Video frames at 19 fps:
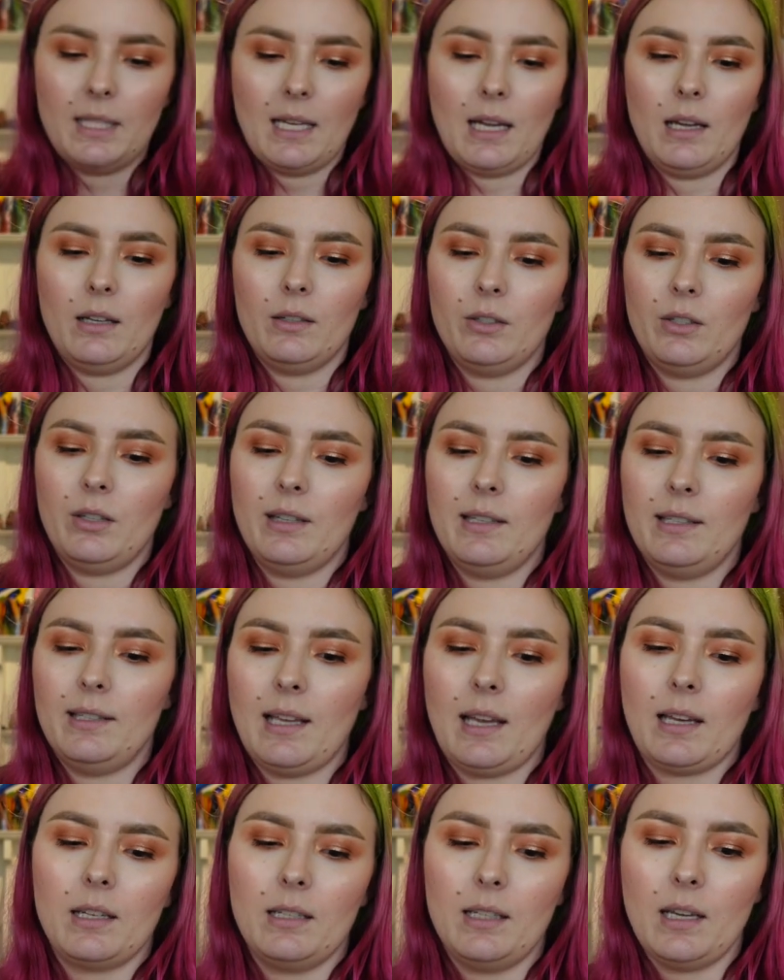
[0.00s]
down to the
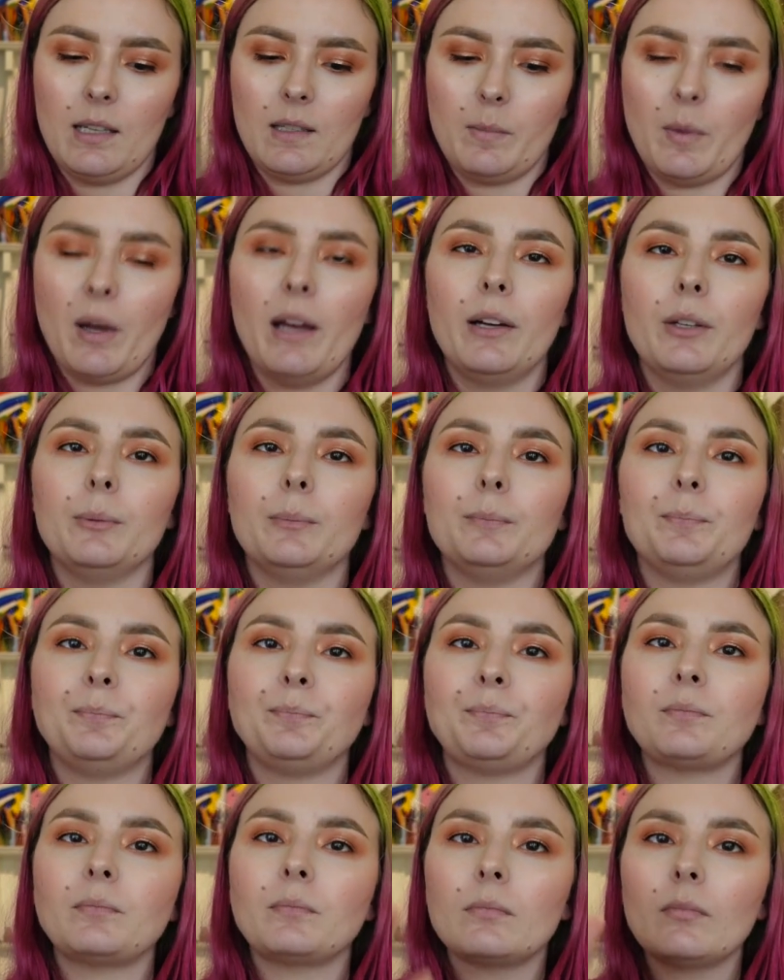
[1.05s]
second yes pile.
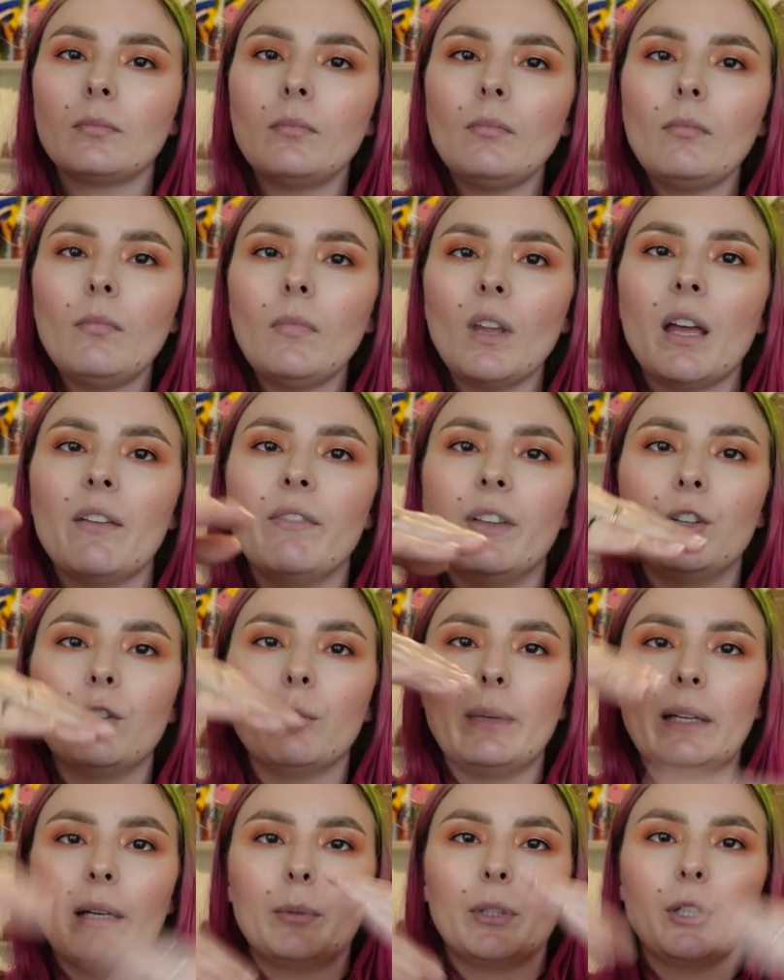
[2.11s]
And then you'll
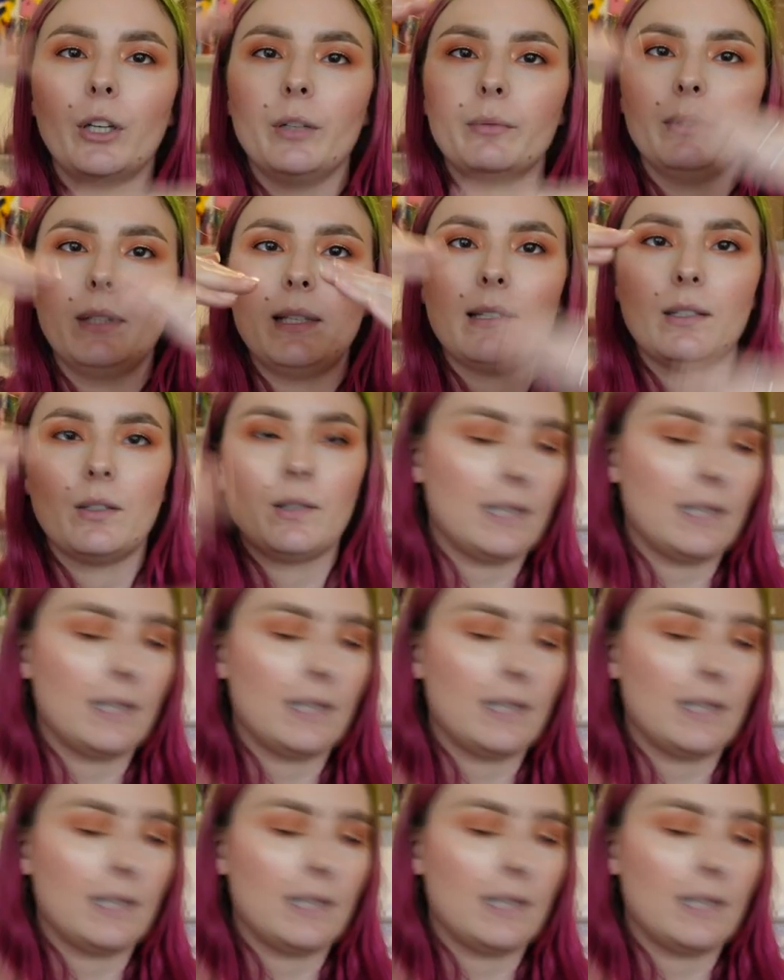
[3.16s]
be able to hopefully still